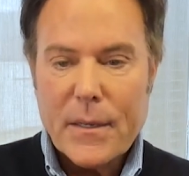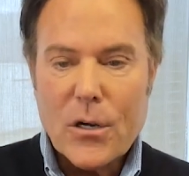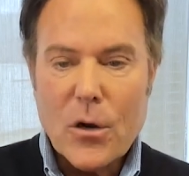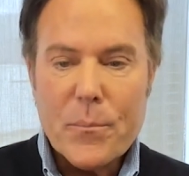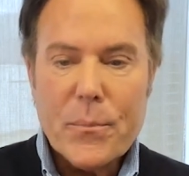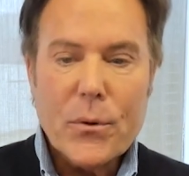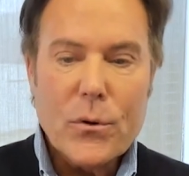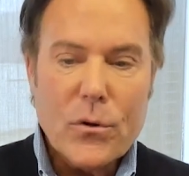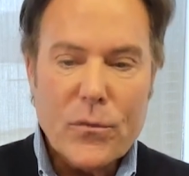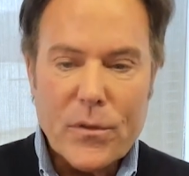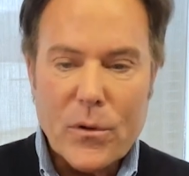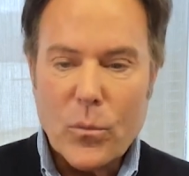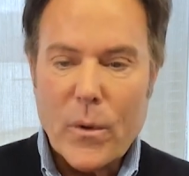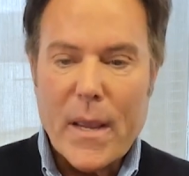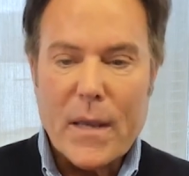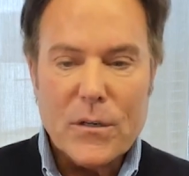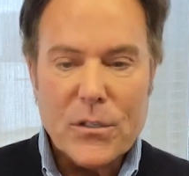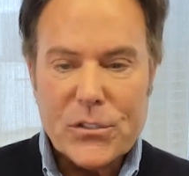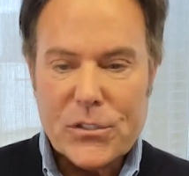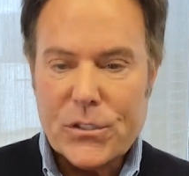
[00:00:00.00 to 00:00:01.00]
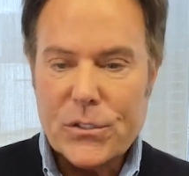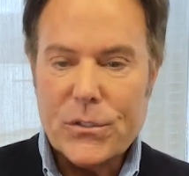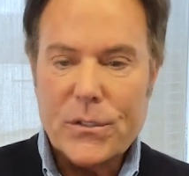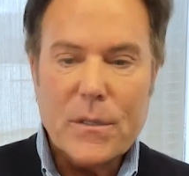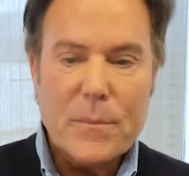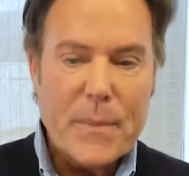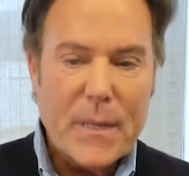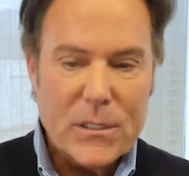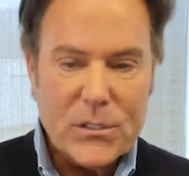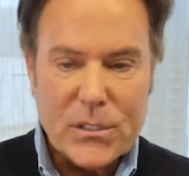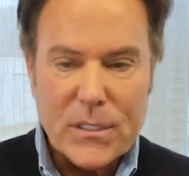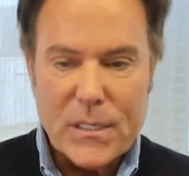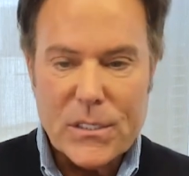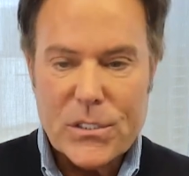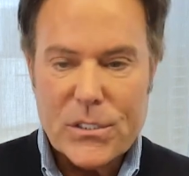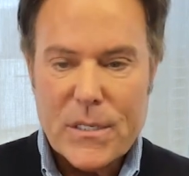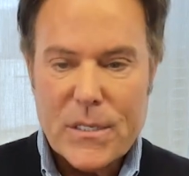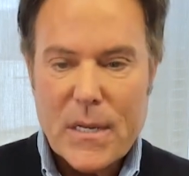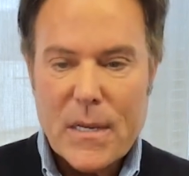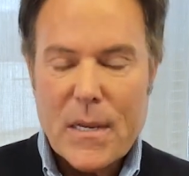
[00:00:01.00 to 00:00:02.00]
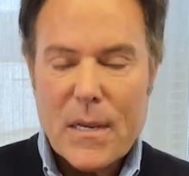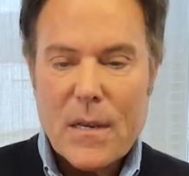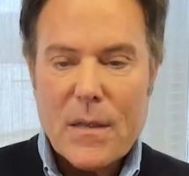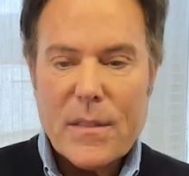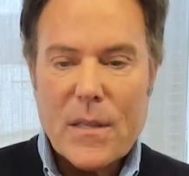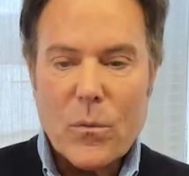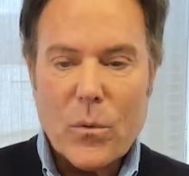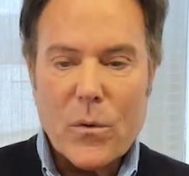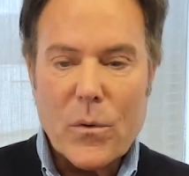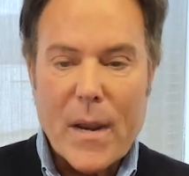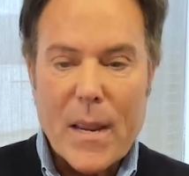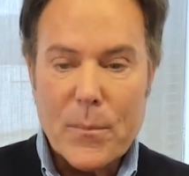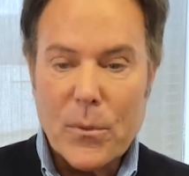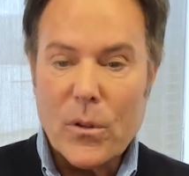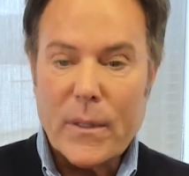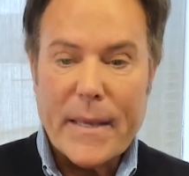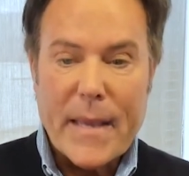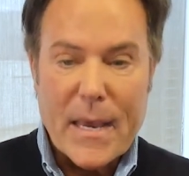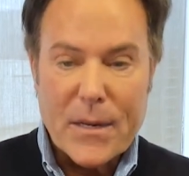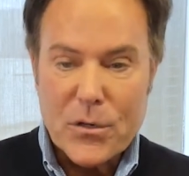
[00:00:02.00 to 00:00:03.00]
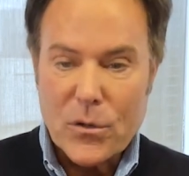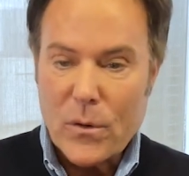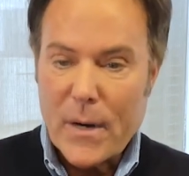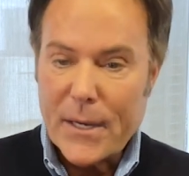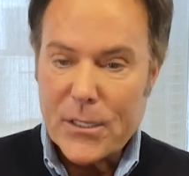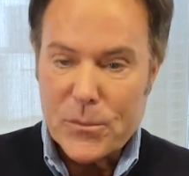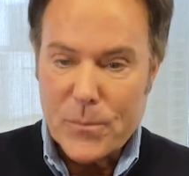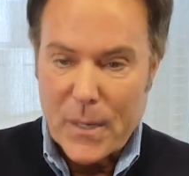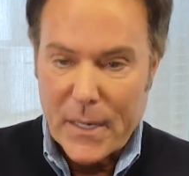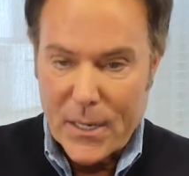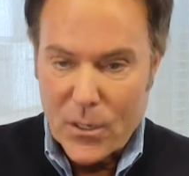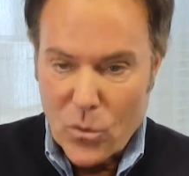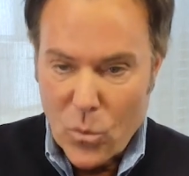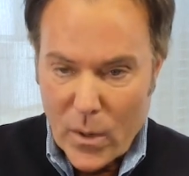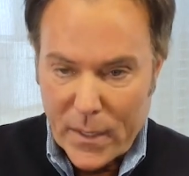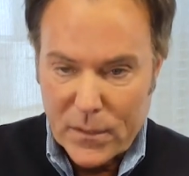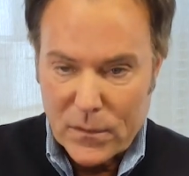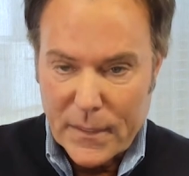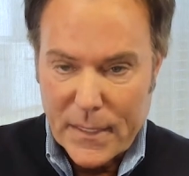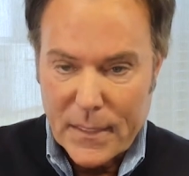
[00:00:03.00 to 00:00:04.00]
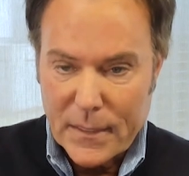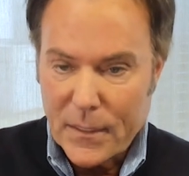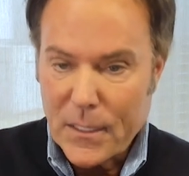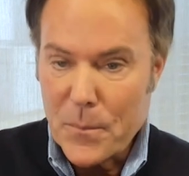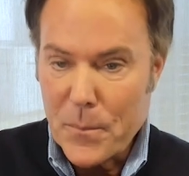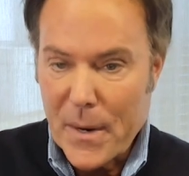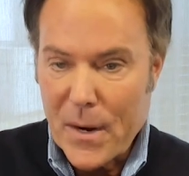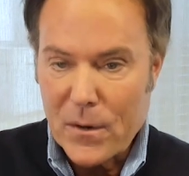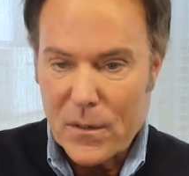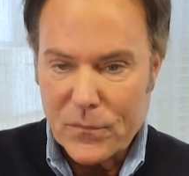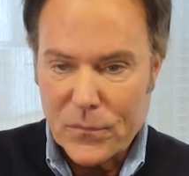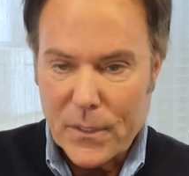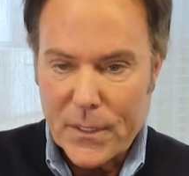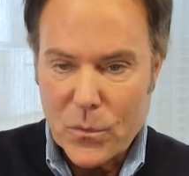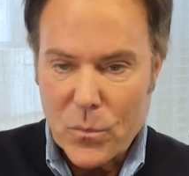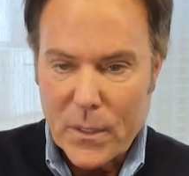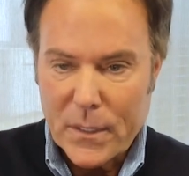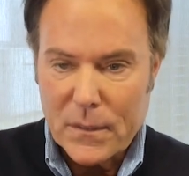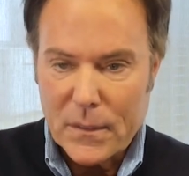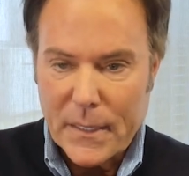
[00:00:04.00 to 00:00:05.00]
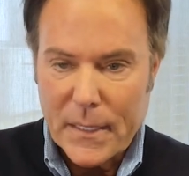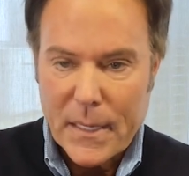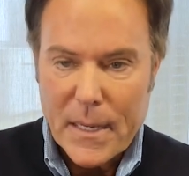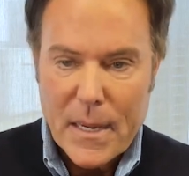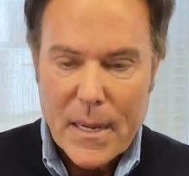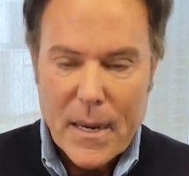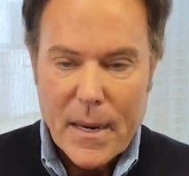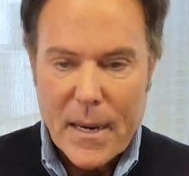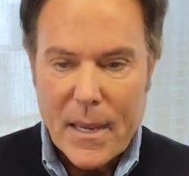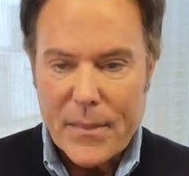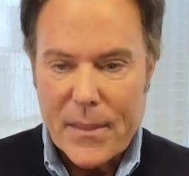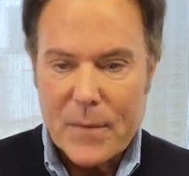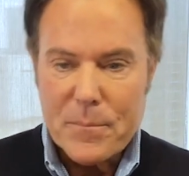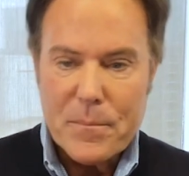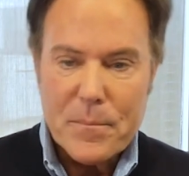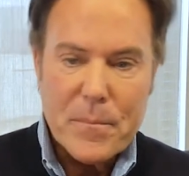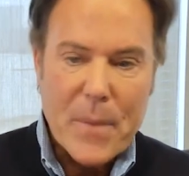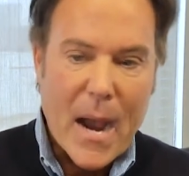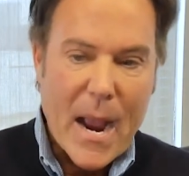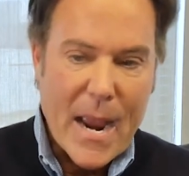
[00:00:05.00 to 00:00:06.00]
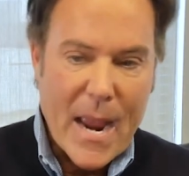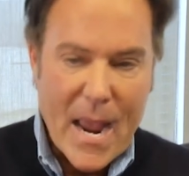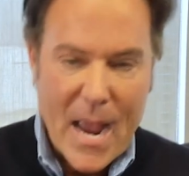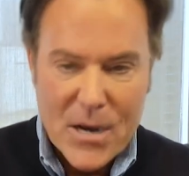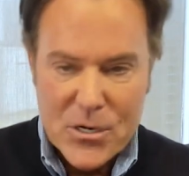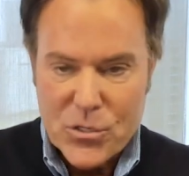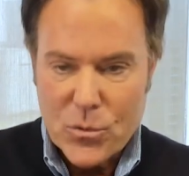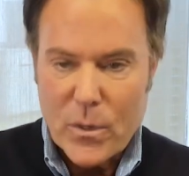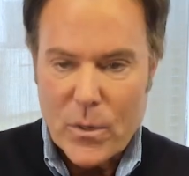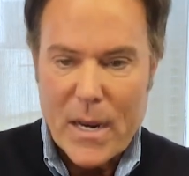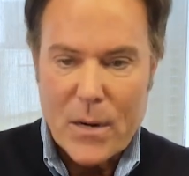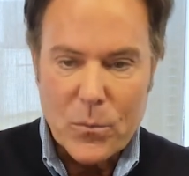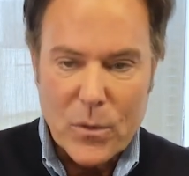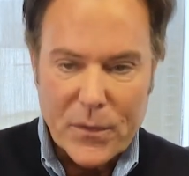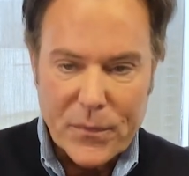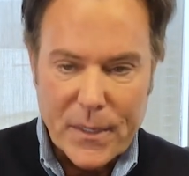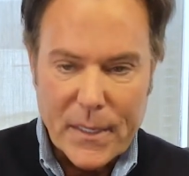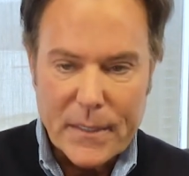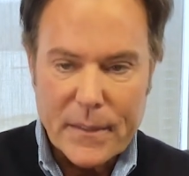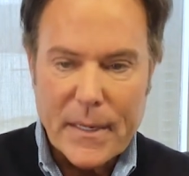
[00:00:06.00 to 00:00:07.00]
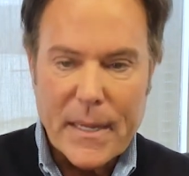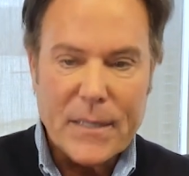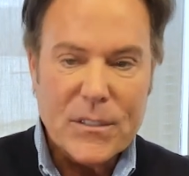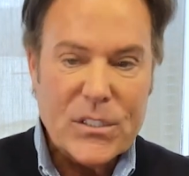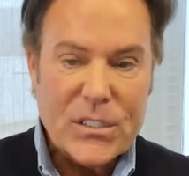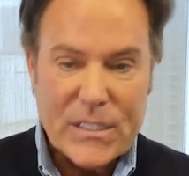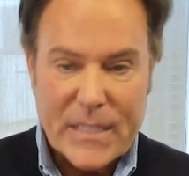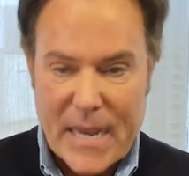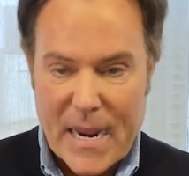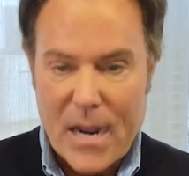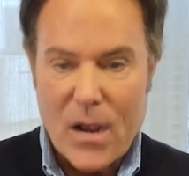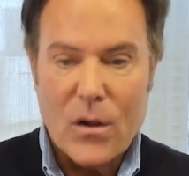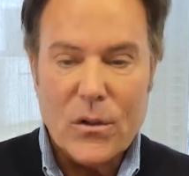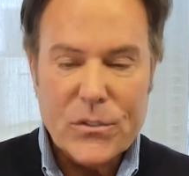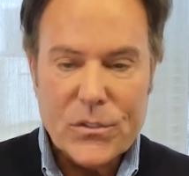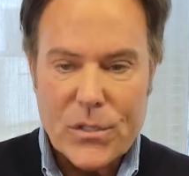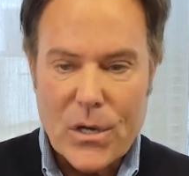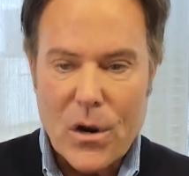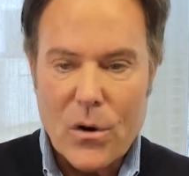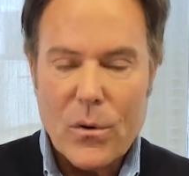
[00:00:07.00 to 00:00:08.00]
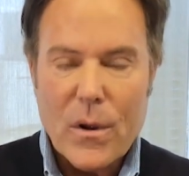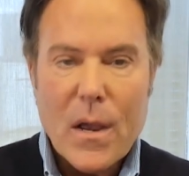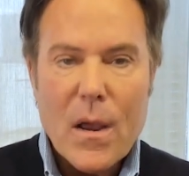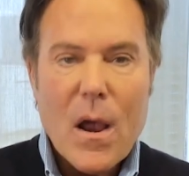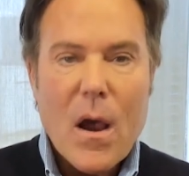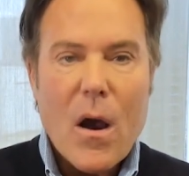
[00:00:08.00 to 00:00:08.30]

You know, prove that we understood the business, that we were able again to raise money quickly, comparatively quickly, and then buy hash rate with it and scale. So